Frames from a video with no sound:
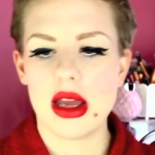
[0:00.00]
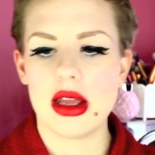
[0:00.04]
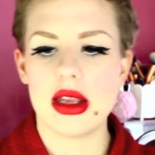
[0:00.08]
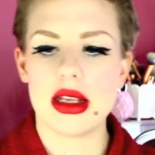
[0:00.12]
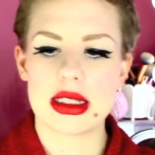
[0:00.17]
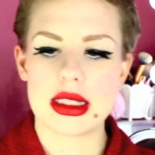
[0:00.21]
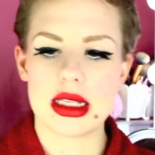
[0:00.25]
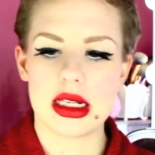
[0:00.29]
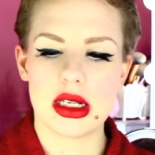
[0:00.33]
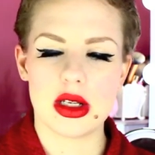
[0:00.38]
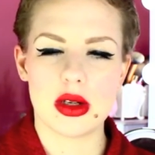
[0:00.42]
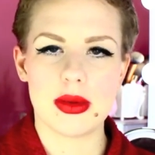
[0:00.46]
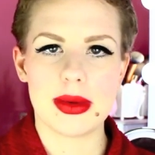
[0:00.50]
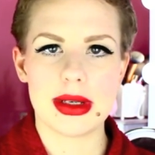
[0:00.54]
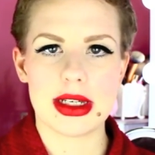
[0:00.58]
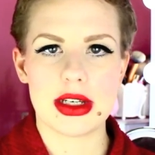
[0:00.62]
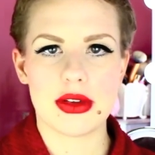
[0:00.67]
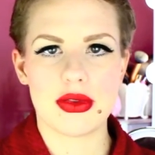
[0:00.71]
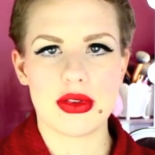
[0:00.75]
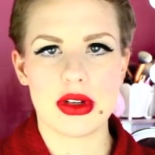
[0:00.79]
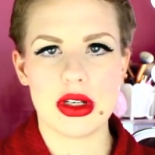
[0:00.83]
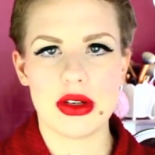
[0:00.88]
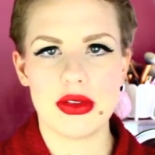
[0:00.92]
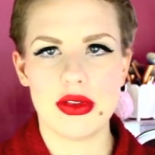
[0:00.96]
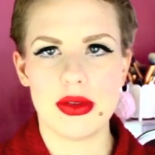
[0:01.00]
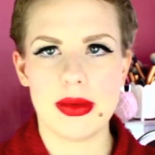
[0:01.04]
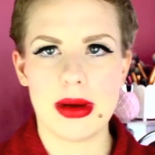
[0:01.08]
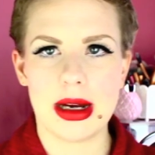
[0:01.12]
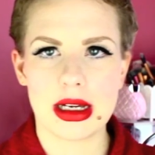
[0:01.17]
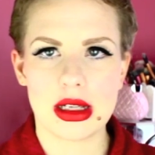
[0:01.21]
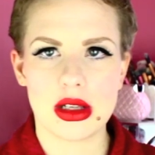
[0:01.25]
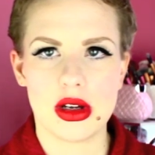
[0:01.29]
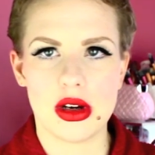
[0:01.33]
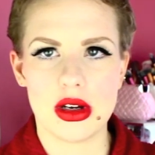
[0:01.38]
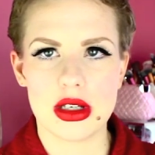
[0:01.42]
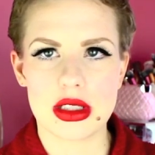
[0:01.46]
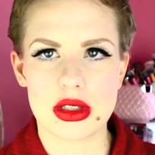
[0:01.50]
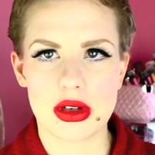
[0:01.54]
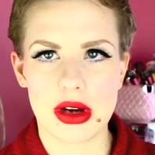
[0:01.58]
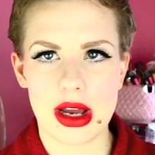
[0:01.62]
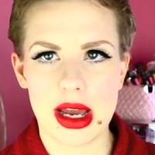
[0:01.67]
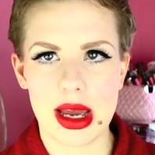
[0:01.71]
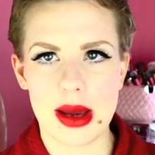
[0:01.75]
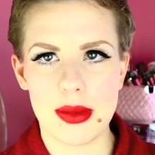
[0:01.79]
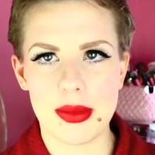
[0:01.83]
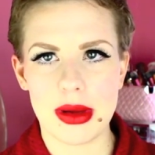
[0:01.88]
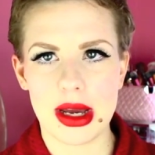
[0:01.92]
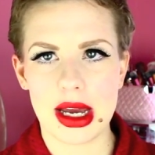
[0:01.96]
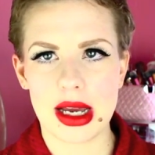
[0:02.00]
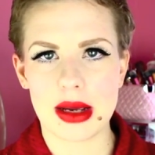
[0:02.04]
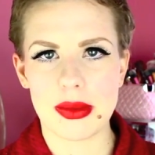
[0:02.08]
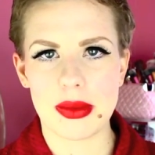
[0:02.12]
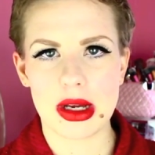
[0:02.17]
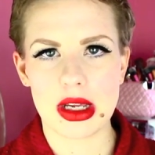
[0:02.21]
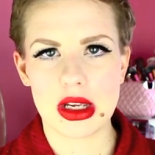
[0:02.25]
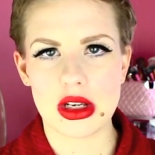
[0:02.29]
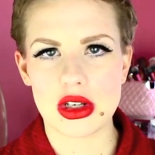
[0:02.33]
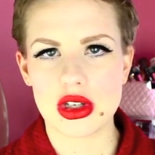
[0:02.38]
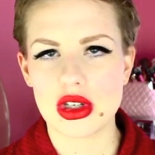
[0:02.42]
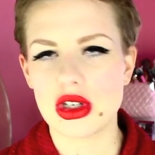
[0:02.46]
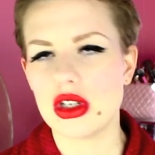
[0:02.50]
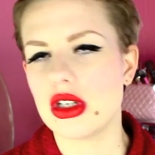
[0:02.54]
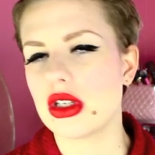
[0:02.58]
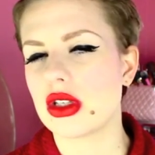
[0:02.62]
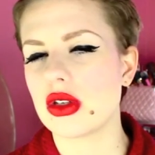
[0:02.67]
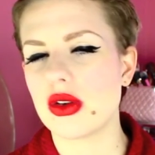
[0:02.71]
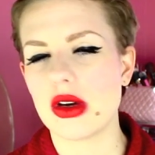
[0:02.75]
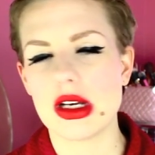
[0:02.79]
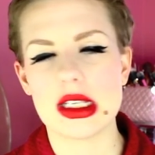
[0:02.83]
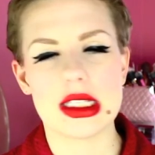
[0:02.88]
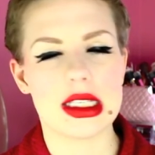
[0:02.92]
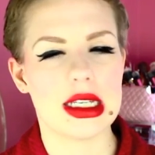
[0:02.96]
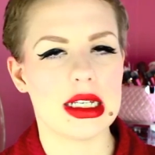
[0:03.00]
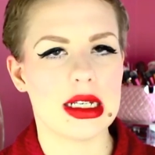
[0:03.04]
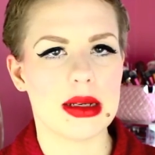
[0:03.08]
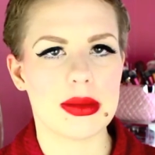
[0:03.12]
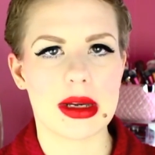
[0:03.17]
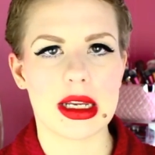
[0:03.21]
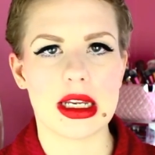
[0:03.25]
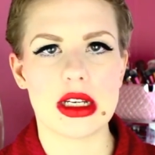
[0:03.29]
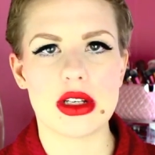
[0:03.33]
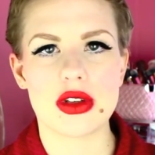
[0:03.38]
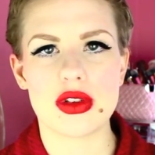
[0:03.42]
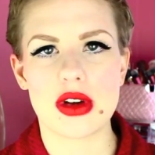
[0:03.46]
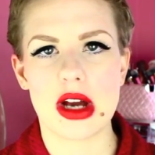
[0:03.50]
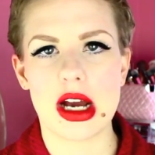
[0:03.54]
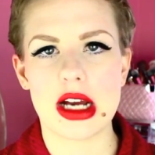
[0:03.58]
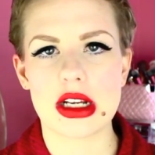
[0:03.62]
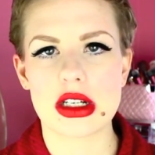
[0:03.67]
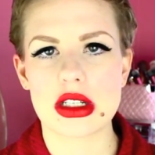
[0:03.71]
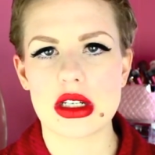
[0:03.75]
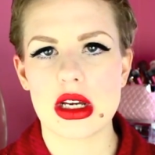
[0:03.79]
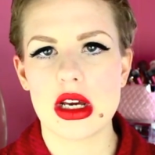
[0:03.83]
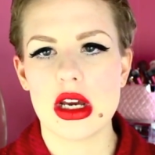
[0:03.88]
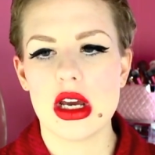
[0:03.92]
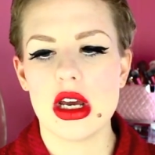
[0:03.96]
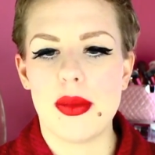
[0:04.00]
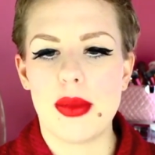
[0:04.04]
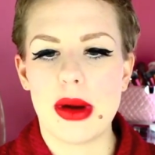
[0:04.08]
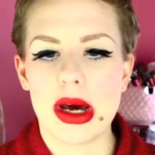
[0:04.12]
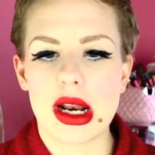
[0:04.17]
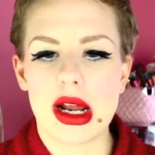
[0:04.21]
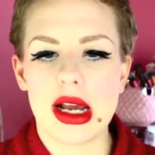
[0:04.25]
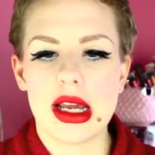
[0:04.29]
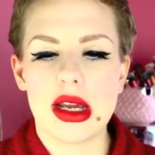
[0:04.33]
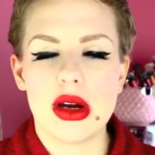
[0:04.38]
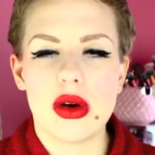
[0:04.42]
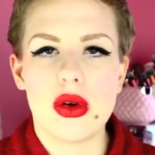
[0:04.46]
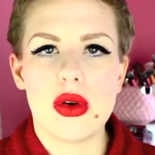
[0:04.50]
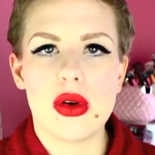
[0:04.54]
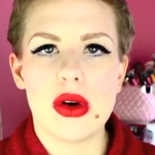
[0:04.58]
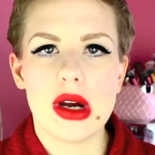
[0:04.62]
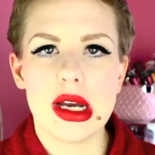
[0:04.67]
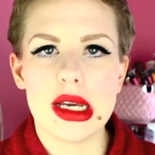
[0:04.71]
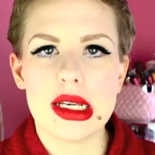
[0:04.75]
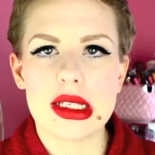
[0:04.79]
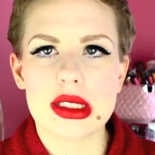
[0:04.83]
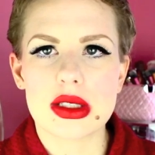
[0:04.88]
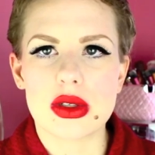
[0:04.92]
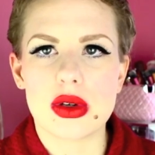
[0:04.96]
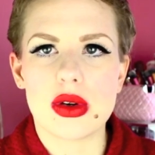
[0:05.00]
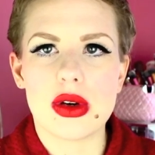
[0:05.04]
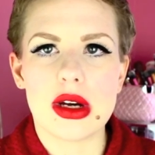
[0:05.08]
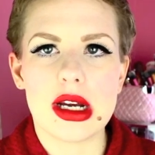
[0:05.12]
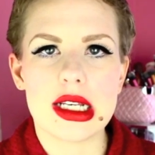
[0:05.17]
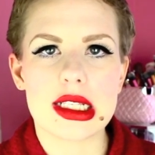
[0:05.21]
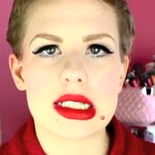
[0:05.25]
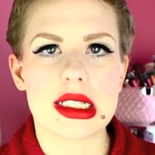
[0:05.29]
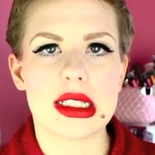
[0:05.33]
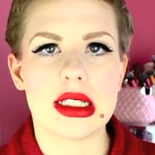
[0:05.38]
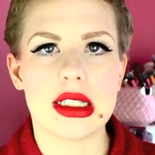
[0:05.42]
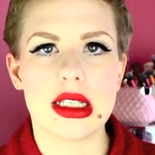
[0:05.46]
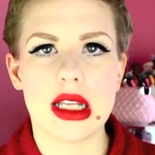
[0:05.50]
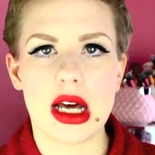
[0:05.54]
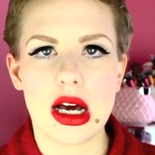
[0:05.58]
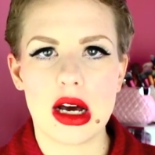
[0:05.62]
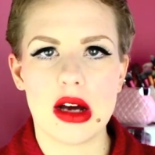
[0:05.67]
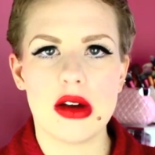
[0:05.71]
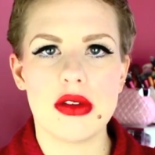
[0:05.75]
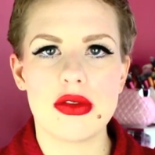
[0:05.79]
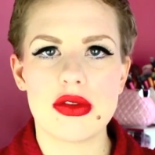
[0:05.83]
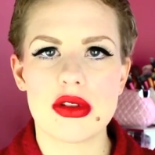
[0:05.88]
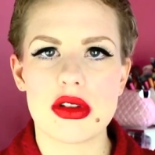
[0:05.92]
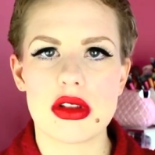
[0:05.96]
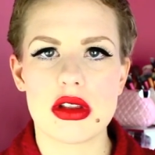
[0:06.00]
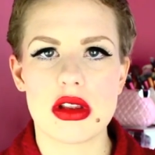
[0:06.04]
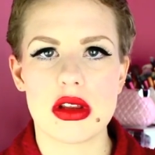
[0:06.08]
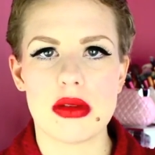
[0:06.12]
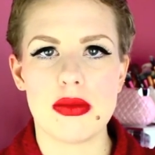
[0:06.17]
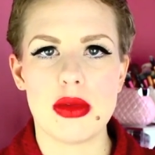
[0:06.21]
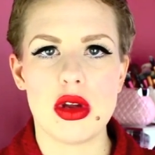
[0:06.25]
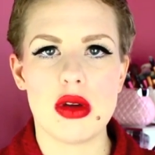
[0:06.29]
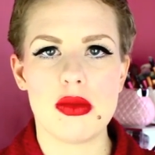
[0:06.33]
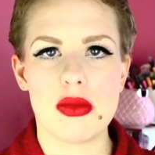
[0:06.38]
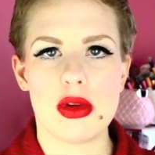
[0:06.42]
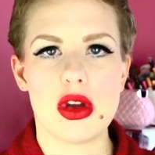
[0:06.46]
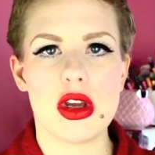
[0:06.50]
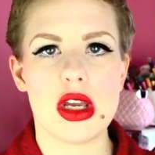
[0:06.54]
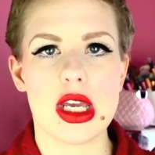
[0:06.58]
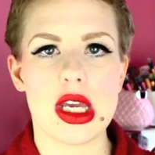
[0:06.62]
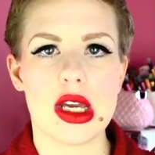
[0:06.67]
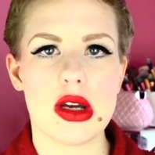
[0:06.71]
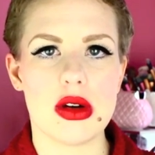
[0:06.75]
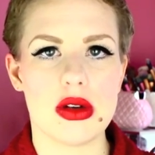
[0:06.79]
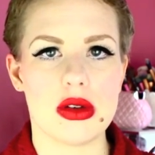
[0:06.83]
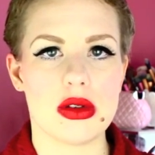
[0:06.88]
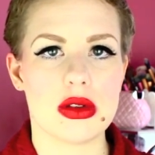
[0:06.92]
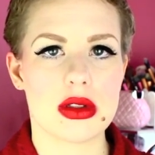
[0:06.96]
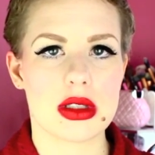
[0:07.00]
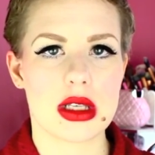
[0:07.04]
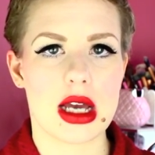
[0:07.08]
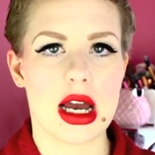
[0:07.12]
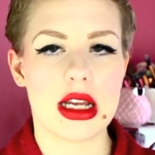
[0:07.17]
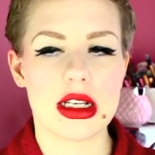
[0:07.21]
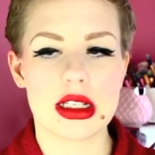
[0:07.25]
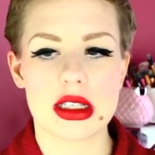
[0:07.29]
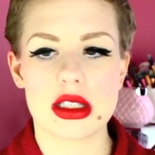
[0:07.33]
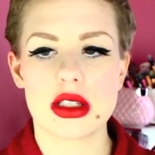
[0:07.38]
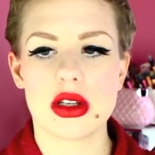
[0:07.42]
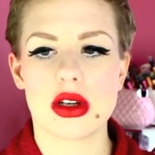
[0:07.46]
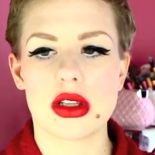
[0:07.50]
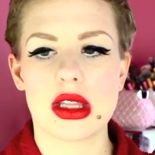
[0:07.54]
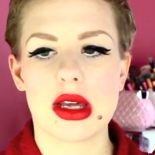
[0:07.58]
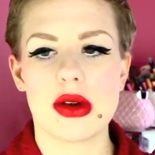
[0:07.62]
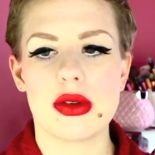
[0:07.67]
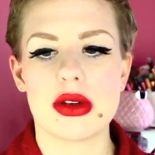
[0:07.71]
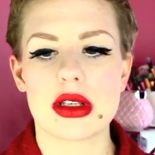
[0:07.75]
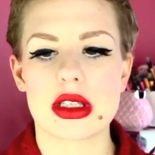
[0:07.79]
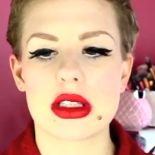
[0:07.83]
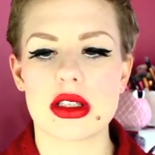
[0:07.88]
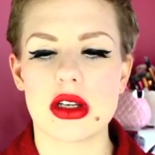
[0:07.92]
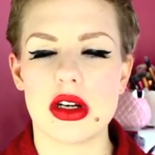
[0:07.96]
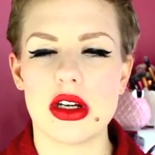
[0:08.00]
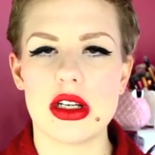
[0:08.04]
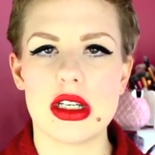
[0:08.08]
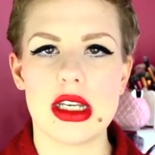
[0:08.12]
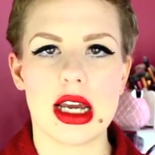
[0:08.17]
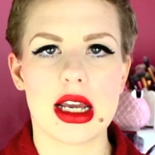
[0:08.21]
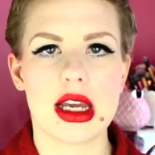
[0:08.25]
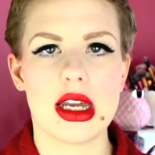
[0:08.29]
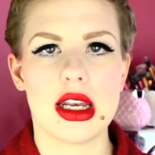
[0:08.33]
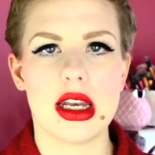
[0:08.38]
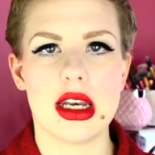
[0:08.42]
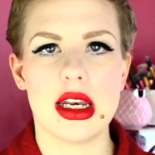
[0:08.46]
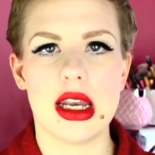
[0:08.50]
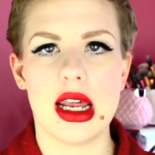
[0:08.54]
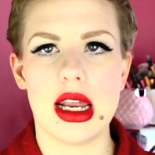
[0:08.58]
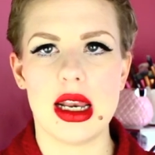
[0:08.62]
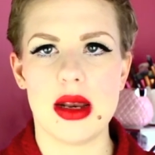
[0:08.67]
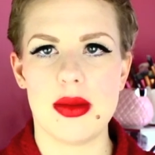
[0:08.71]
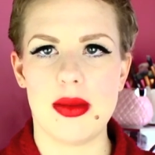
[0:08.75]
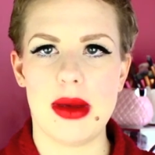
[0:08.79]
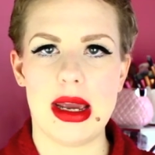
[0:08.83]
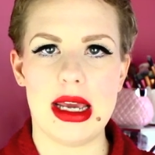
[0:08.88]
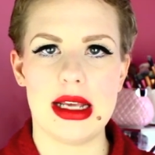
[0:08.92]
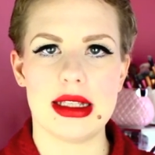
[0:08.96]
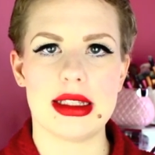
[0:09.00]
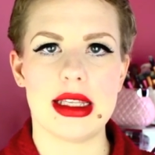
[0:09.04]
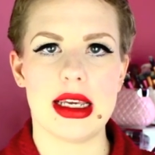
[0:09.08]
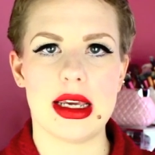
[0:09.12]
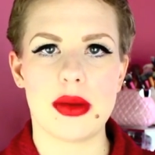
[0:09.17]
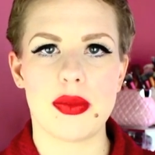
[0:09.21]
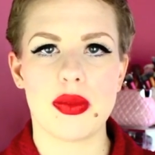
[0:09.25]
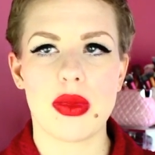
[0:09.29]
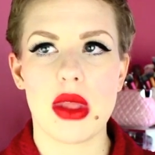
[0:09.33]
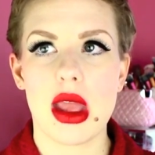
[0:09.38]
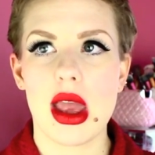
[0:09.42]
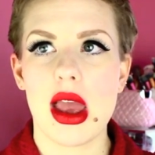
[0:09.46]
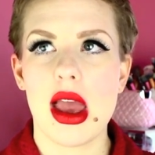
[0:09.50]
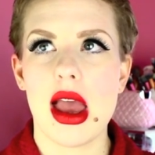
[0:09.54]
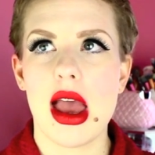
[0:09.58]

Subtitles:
It's a little bit different if you're buying clothes or a handbag, but your shoes always end up getting trashed. But I always loved the Miu Miu heels. I just thought they were so decadent and amazing.